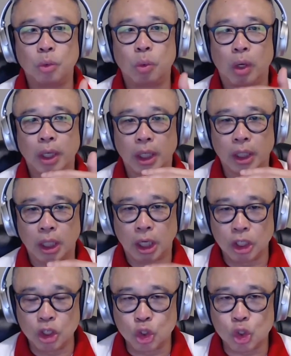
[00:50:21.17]
you want to
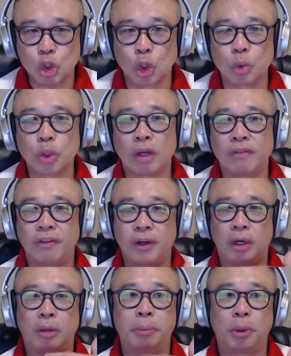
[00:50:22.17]
control your
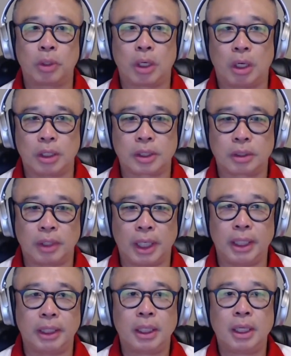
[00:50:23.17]
variable cost,
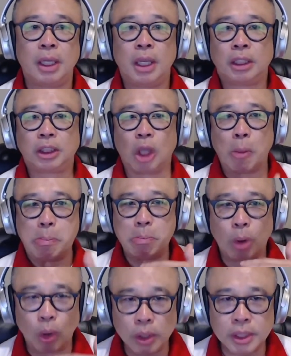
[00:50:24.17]
right? The
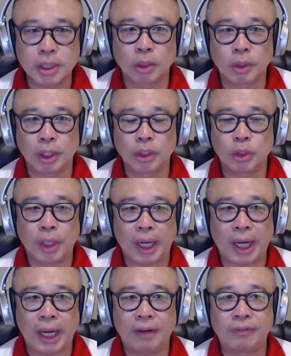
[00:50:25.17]
more student you
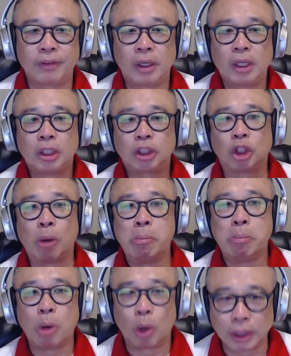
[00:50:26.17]
have, the
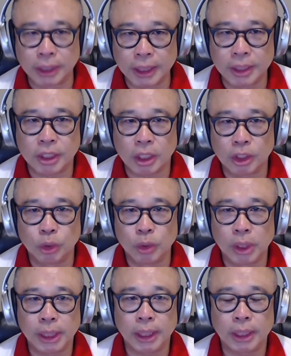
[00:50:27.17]
more teacher
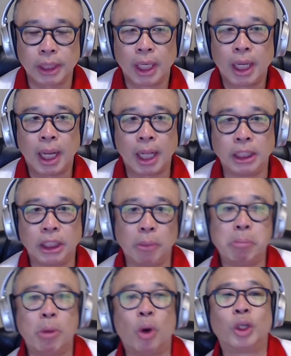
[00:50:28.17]
you need, and the
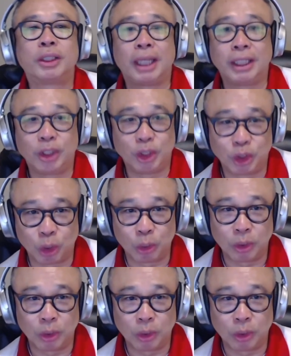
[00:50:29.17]
more day you